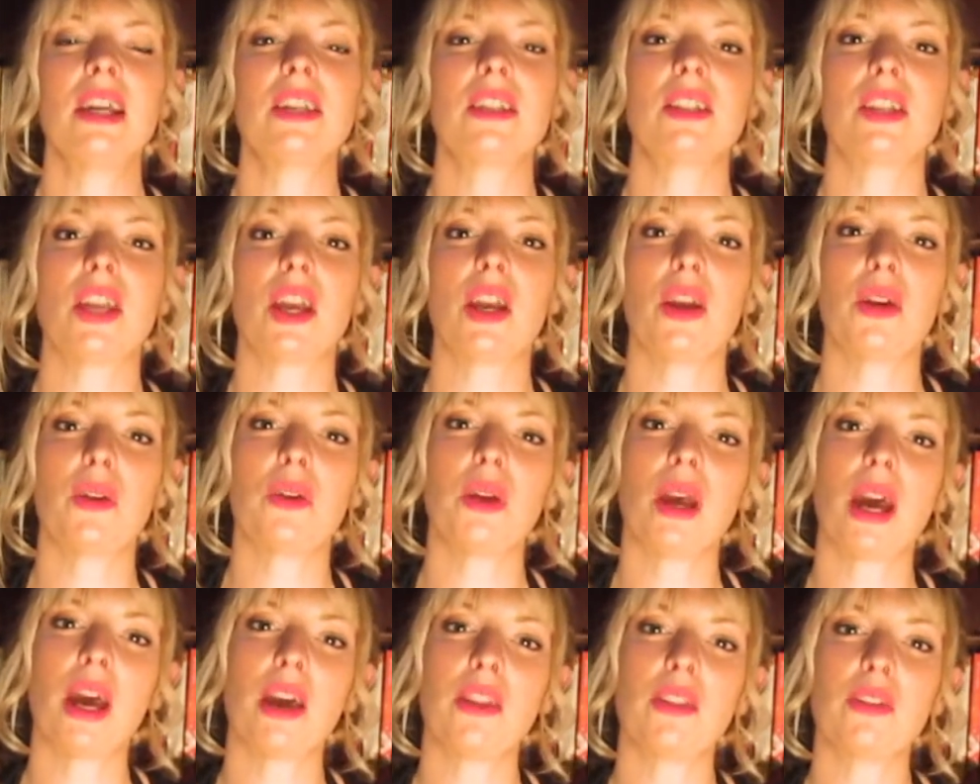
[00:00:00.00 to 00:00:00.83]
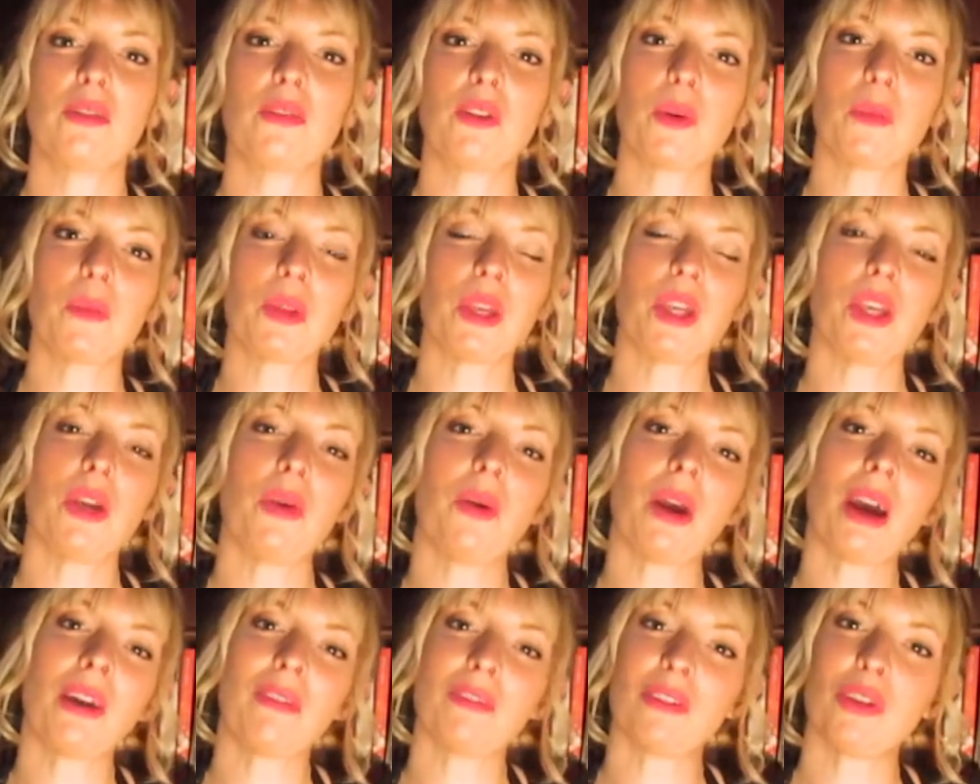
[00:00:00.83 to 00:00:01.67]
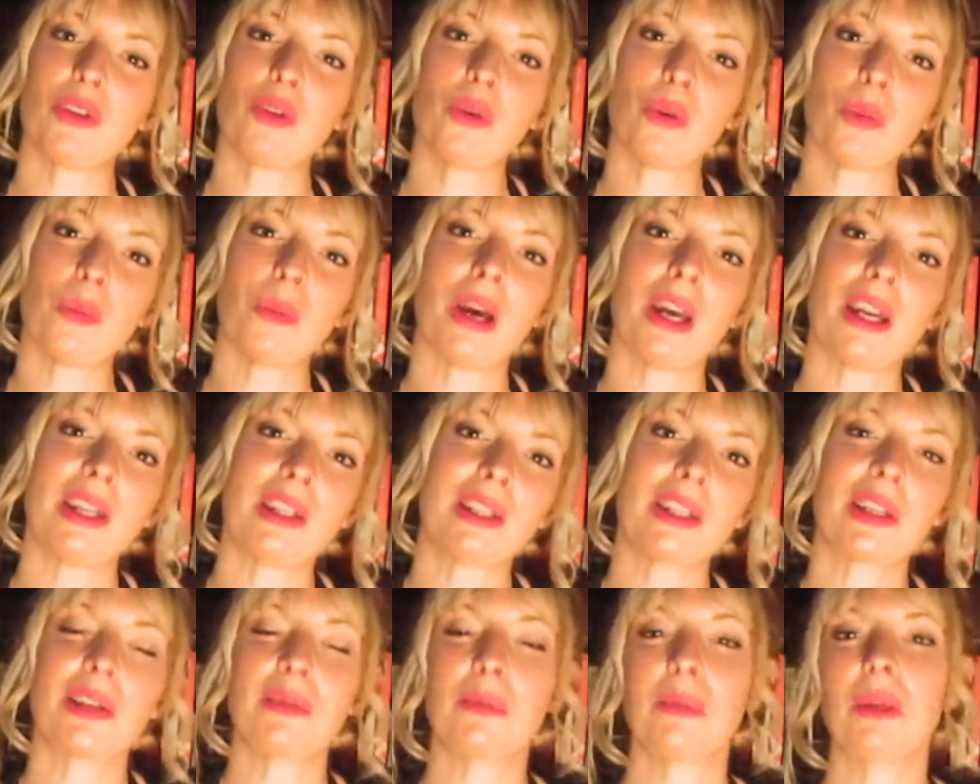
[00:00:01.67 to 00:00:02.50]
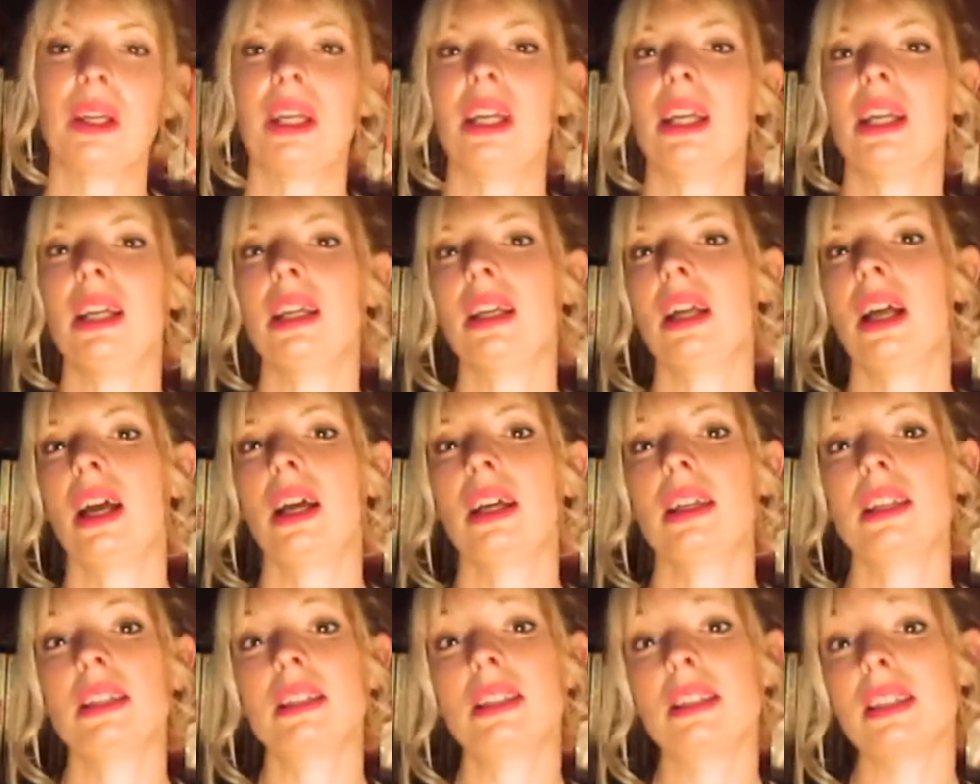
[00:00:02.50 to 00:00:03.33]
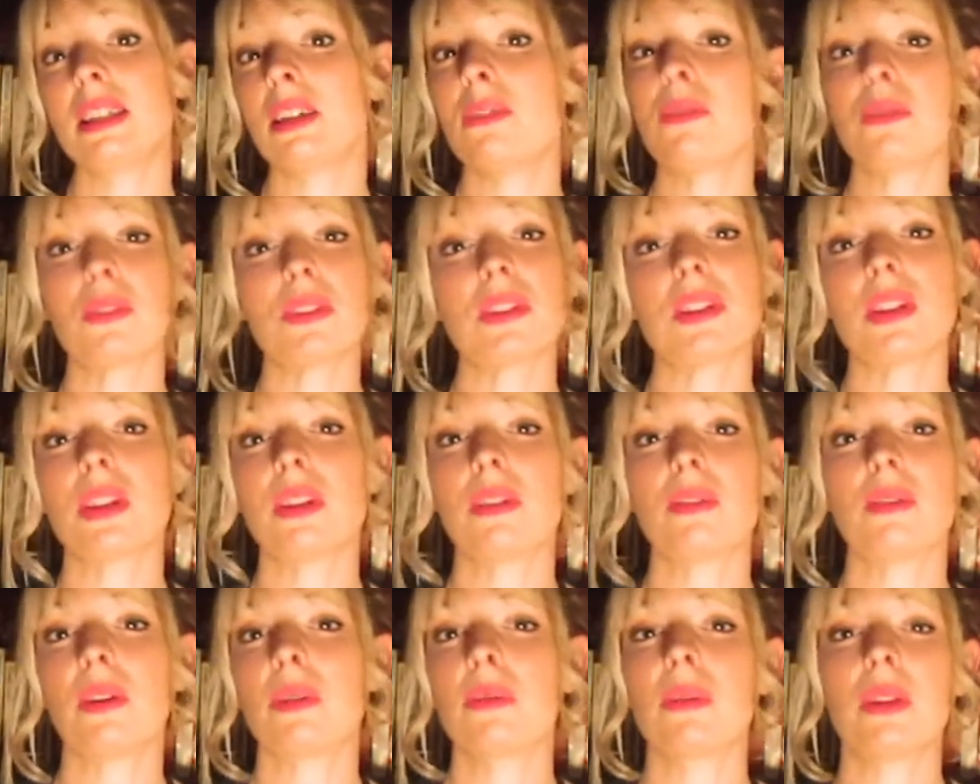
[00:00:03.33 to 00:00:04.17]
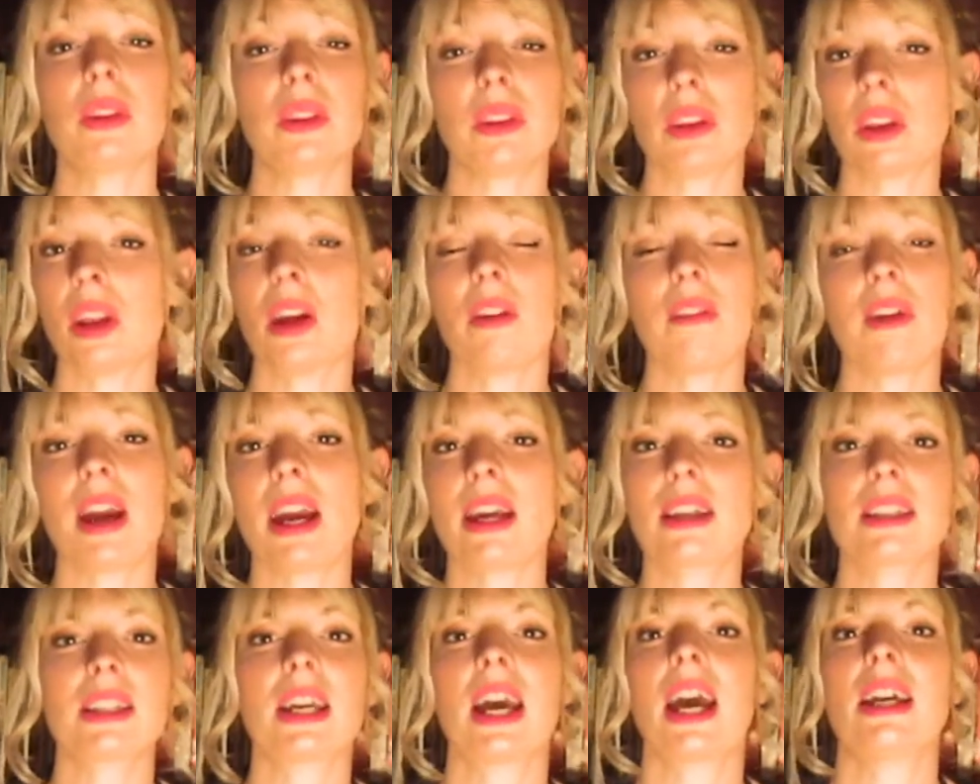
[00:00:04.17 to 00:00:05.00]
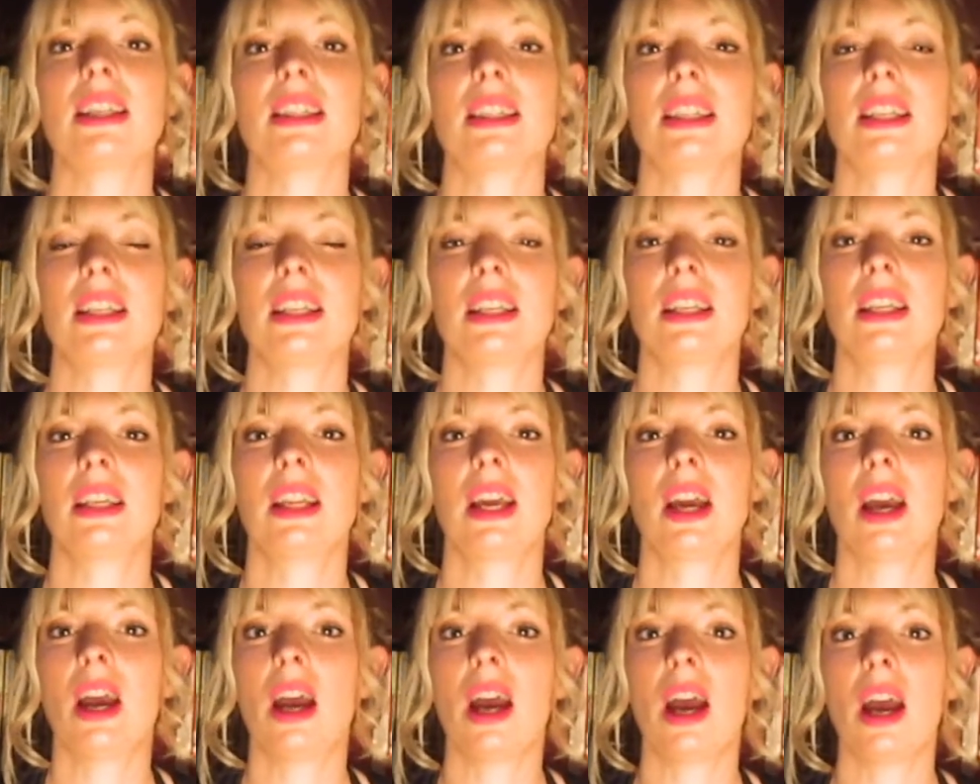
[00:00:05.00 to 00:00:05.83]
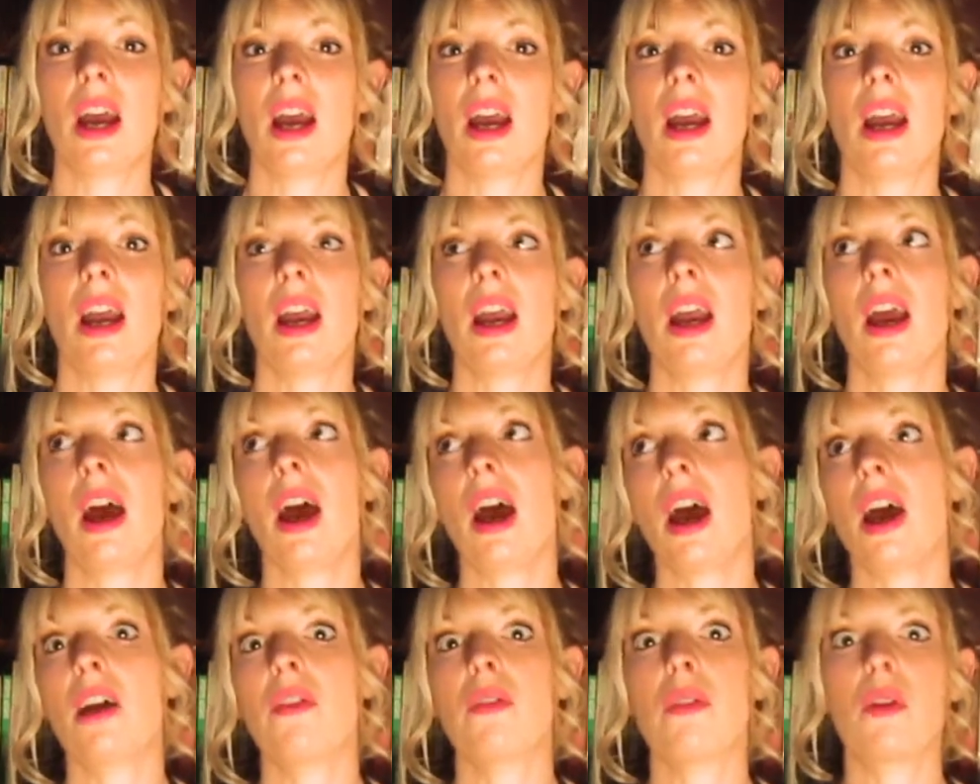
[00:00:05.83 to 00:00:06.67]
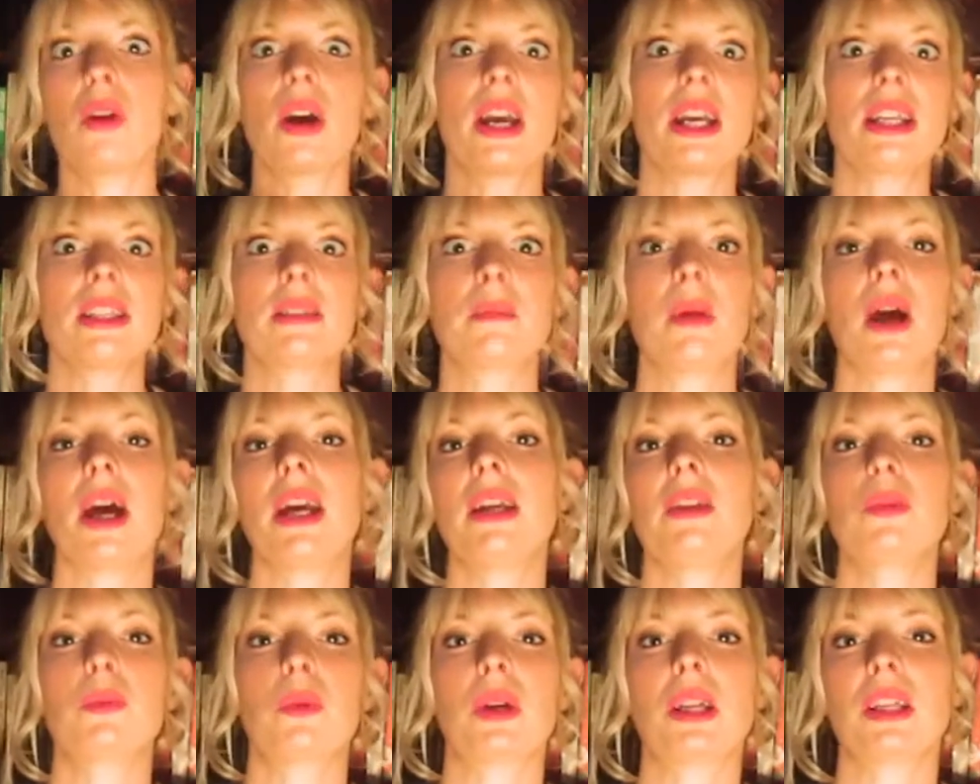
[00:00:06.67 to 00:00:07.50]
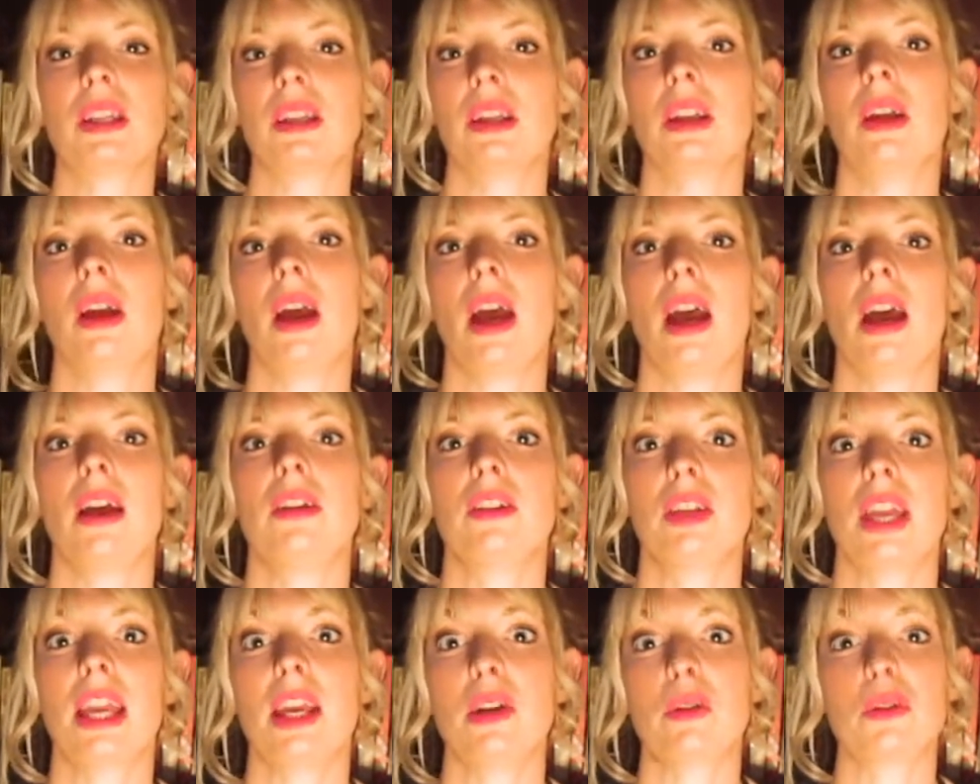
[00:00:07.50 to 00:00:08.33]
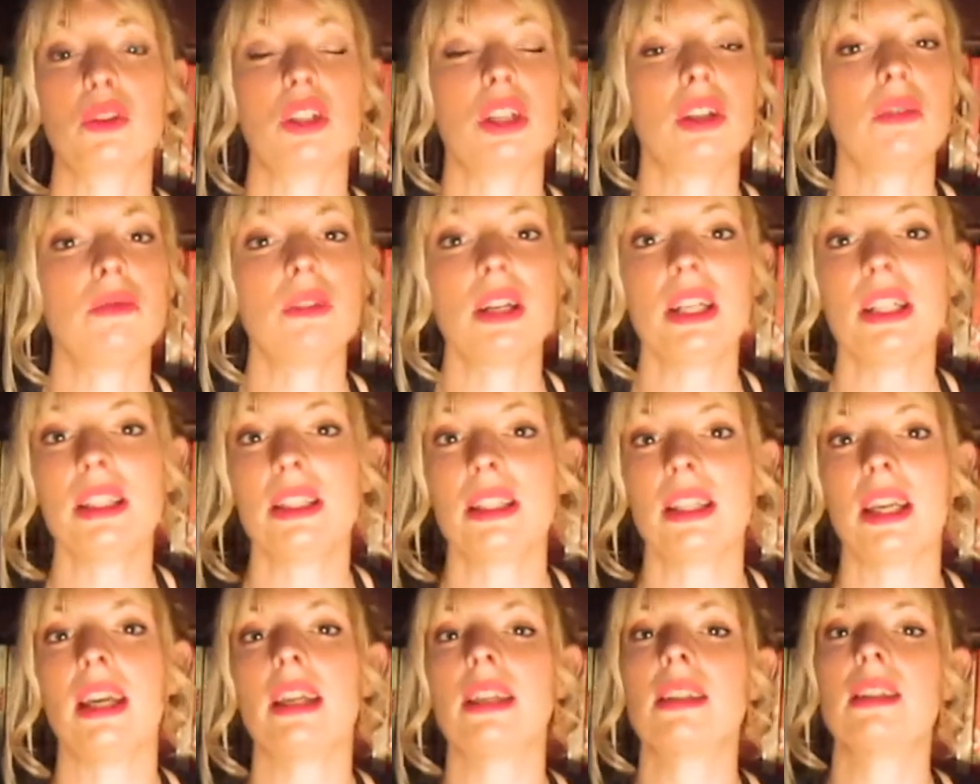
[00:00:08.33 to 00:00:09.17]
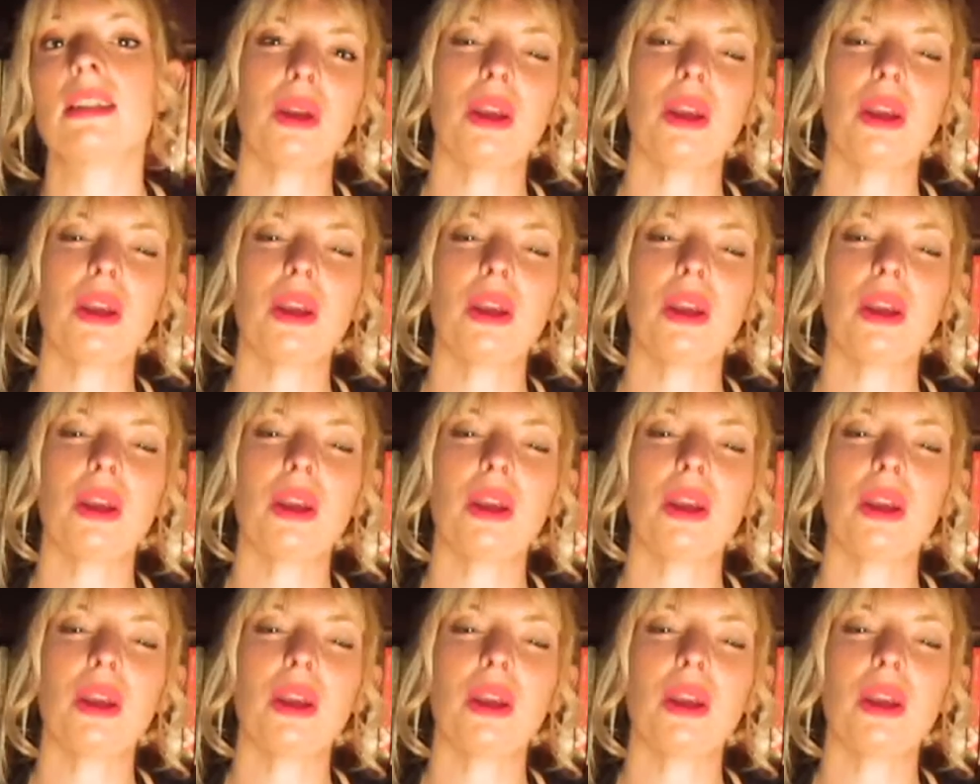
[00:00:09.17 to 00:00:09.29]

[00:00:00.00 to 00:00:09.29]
So the film that you have in your mind could be different to the film that the director has in her or his mind when he or she reads it.